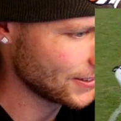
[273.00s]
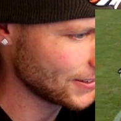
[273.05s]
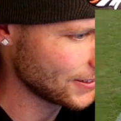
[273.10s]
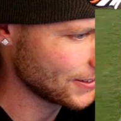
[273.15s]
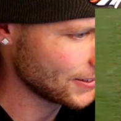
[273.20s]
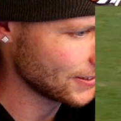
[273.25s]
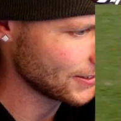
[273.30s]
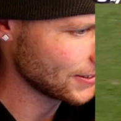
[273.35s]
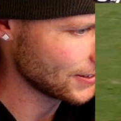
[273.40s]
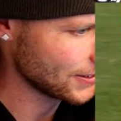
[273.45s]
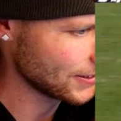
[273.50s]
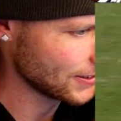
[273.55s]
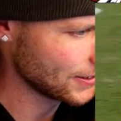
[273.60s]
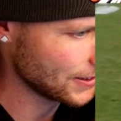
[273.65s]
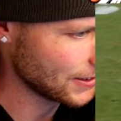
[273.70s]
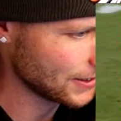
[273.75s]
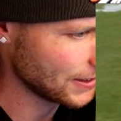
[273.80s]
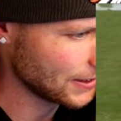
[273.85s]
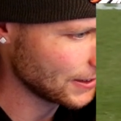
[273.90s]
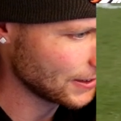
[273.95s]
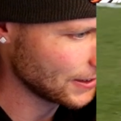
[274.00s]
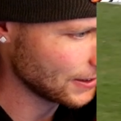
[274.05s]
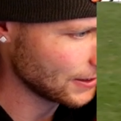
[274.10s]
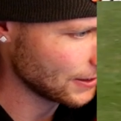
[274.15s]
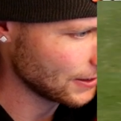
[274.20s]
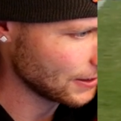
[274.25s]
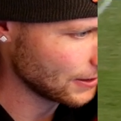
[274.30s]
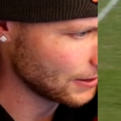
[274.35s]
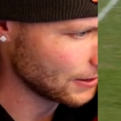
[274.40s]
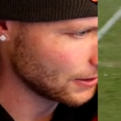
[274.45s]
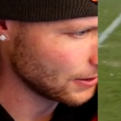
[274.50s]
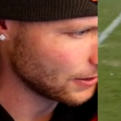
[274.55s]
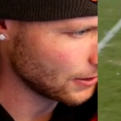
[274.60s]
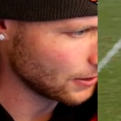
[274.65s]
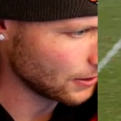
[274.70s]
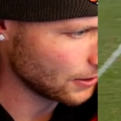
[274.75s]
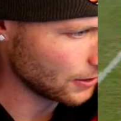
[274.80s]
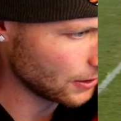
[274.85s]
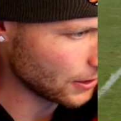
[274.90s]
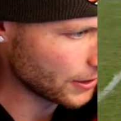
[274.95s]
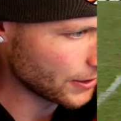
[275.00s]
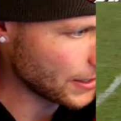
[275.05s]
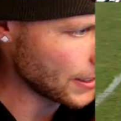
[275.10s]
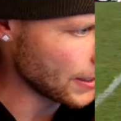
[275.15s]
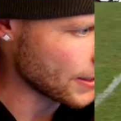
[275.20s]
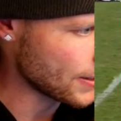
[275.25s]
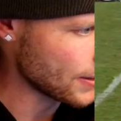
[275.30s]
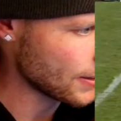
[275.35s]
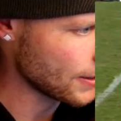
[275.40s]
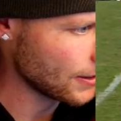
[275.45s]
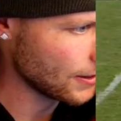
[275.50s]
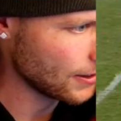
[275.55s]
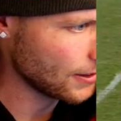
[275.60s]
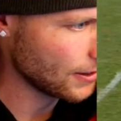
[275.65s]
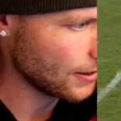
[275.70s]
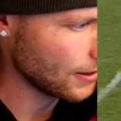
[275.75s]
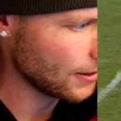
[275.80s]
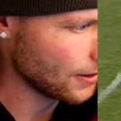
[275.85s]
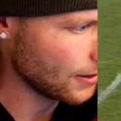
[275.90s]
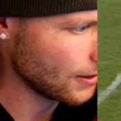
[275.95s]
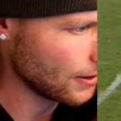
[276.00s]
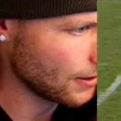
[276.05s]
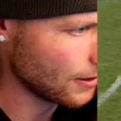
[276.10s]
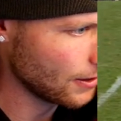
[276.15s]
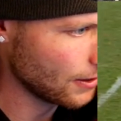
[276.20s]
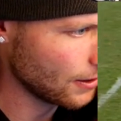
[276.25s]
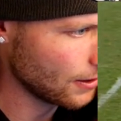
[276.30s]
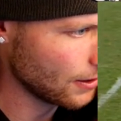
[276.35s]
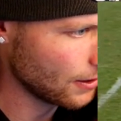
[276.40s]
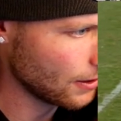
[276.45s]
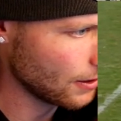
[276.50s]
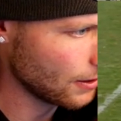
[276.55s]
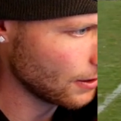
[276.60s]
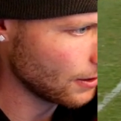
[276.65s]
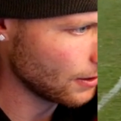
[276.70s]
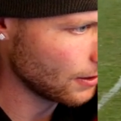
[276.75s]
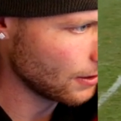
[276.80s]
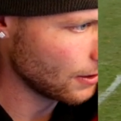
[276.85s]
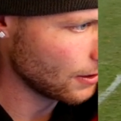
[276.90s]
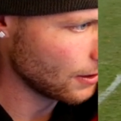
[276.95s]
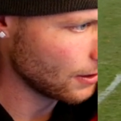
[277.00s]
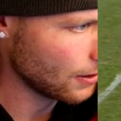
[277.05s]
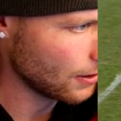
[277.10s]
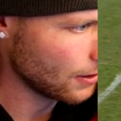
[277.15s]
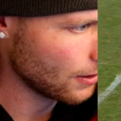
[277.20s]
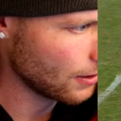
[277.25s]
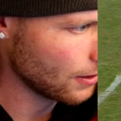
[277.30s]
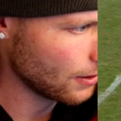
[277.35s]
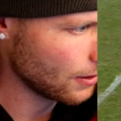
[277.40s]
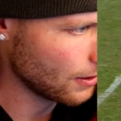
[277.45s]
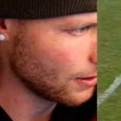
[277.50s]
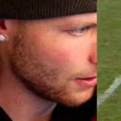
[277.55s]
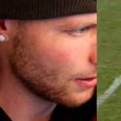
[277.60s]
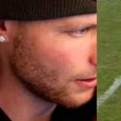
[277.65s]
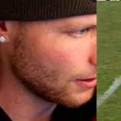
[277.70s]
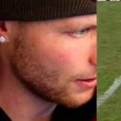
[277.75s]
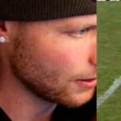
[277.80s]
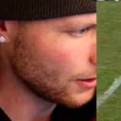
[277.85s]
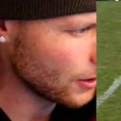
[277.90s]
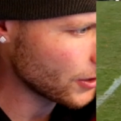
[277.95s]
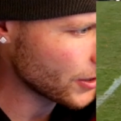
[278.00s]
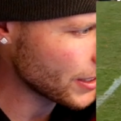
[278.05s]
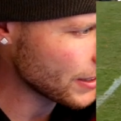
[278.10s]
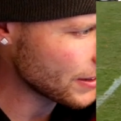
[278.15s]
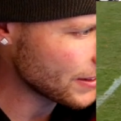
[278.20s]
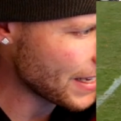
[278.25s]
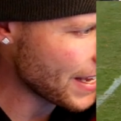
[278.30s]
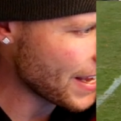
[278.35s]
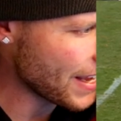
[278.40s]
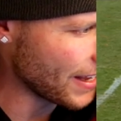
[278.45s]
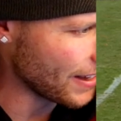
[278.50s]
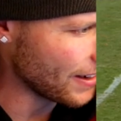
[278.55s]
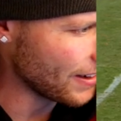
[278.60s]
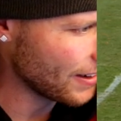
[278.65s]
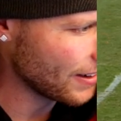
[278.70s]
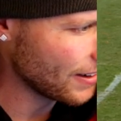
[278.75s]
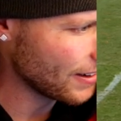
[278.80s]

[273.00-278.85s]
Shotgun snap Look at this. Steps away. Look at that.